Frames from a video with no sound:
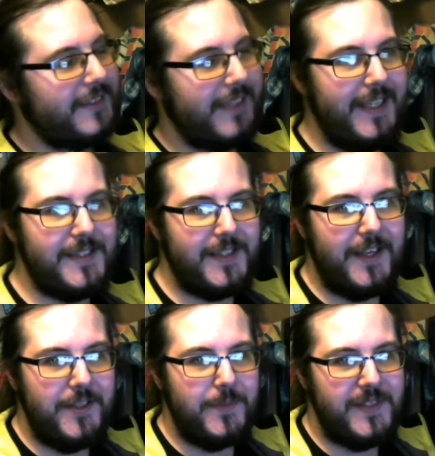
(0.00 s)
It's the
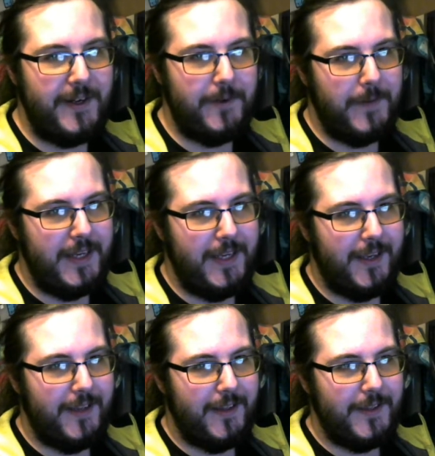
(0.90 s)
Gundam Cerve
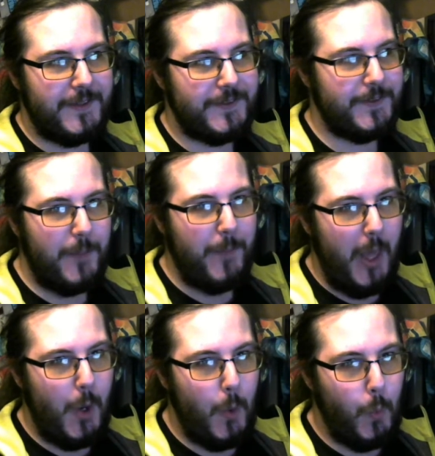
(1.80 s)
from
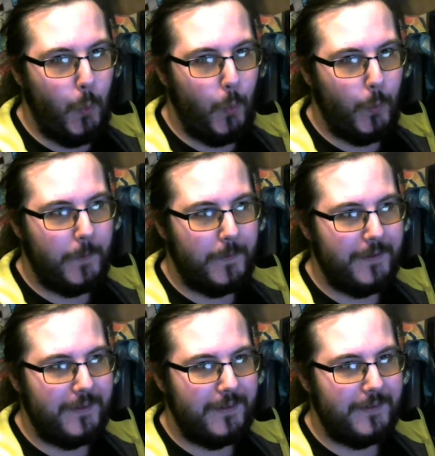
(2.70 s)
00,
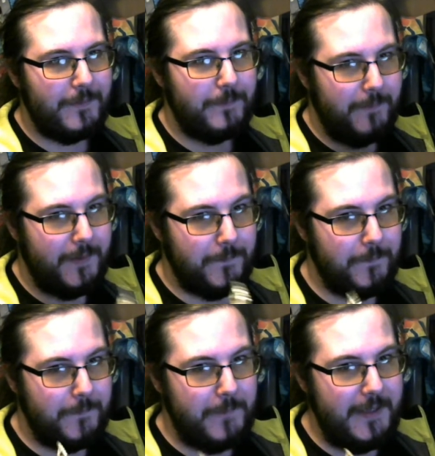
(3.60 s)
my
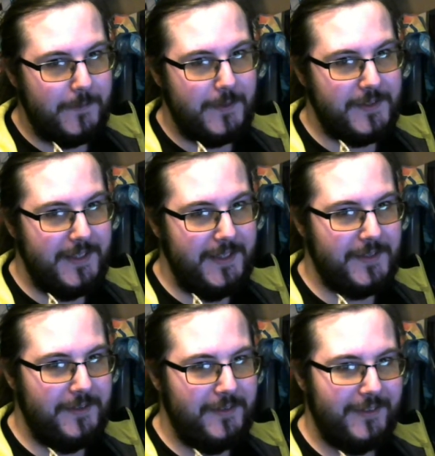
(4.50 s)
favourite season.